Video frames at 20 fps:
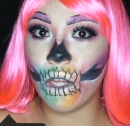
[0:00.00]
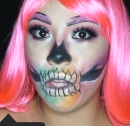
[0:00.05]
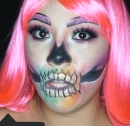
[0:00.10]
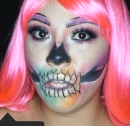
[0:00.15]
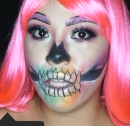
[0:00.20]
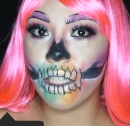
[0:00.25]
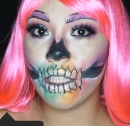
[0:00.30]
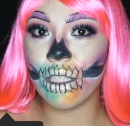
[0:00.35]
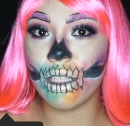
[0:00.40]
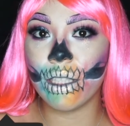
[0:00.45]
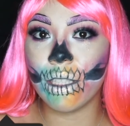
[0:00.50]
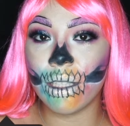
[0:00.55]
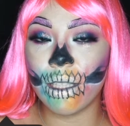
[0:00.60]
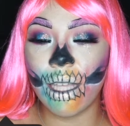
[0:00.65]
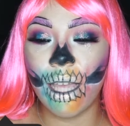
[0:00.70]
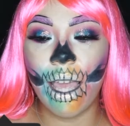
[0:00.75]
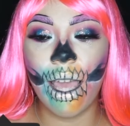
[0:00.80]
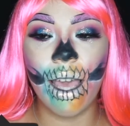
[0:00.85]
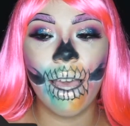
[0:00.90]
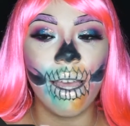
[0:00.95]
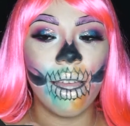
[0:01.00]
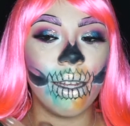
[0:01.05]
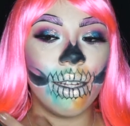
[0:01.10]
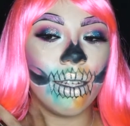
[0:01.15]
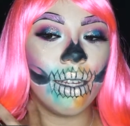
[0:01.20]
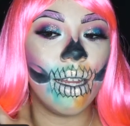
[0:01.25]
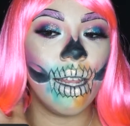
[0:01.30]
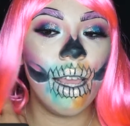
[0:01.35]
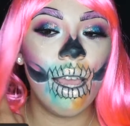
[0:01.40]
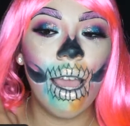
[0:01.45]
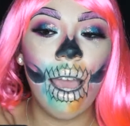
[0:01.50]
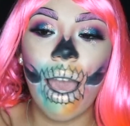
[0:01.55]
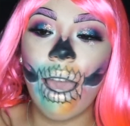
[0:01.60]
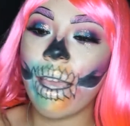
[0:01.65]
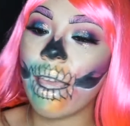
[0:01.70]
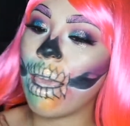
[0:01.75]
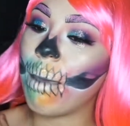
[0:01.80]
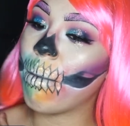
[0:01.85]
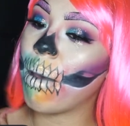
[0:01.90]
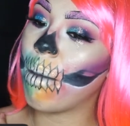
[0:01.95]
looks. And
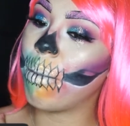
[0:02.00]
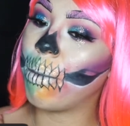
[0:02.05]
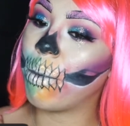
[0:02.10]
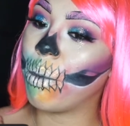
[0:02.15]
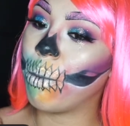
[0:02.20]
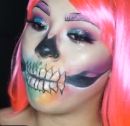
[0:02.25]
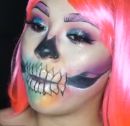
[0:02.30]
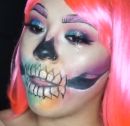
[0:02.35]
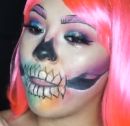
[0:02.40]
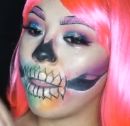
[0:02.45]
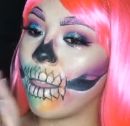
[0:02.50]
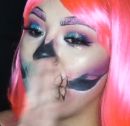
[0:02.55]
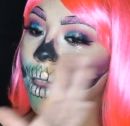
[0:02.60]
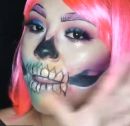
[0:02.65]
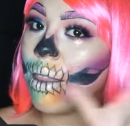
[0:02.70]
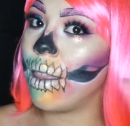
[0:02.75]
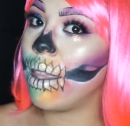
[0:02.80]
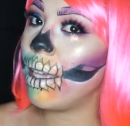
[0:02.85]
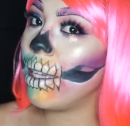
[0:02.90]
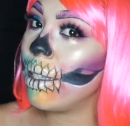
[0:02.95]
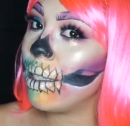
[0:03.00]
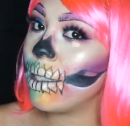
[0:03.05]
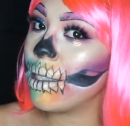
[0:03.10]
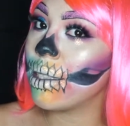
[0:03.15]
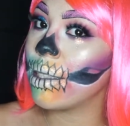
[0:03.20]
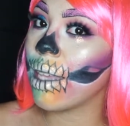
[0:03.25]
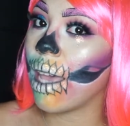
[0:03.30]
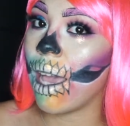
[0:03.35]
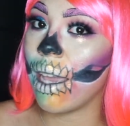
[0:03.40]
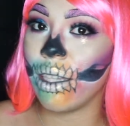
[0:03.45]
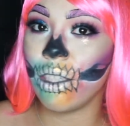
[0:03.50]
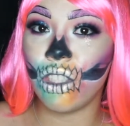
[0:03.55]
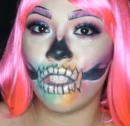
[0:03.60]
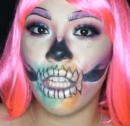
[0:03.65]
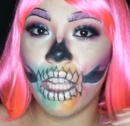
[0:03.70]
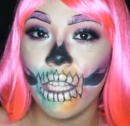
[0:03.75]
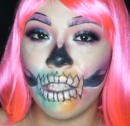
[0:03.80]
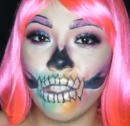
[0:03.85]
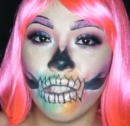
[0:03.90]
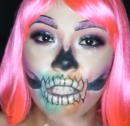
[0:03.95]
I came up with this. I
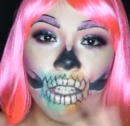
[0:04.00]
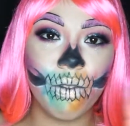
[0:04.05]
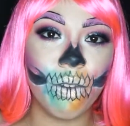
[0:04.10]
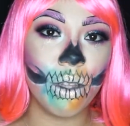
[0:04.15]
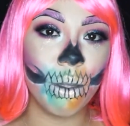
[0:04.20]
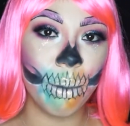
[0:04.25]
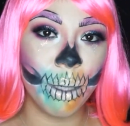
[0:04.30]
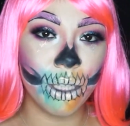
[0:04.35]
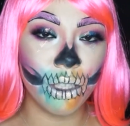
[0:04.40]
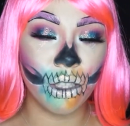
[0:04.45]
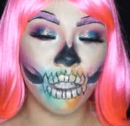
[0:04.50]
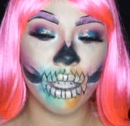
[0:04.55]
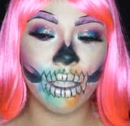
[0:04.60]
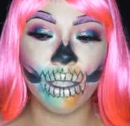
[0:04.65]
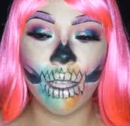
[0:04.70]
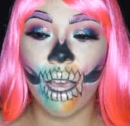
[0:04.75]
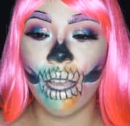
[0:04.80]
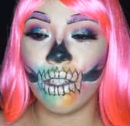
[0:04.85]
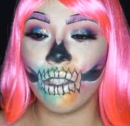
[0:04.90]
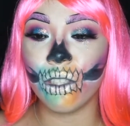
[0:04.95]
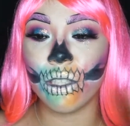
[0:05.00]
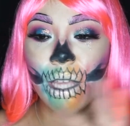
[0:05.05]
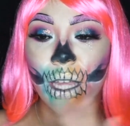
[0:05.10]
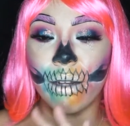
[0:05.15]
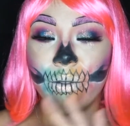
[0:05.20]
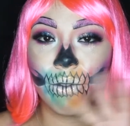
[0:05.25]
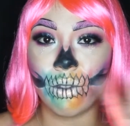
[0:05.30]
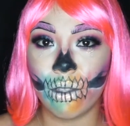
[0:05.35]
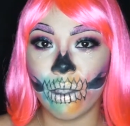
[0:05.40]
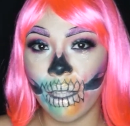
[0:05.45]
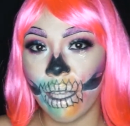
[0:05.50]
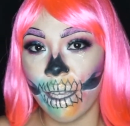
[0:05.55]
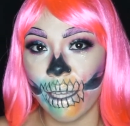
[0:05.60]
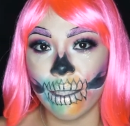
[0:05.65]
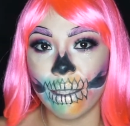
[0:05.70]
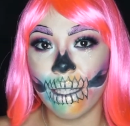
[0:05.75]
changed it from the picture I saw. I just kind of, like I